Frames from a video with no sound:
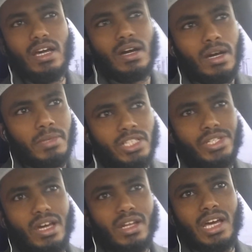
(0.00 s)
Um, and
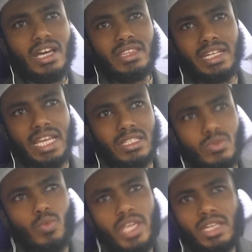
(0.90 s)
inshallah, in the
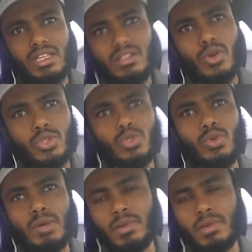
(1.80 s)
next week or two,